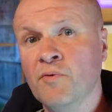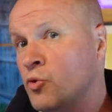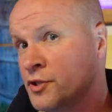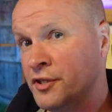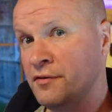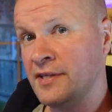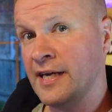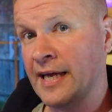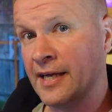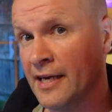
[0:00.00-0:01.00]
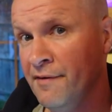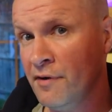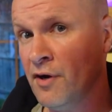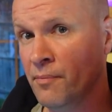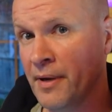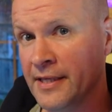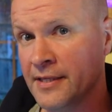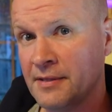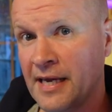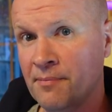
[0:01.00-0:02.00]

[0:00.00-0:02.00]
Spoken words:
But what do you think? Leave a comment down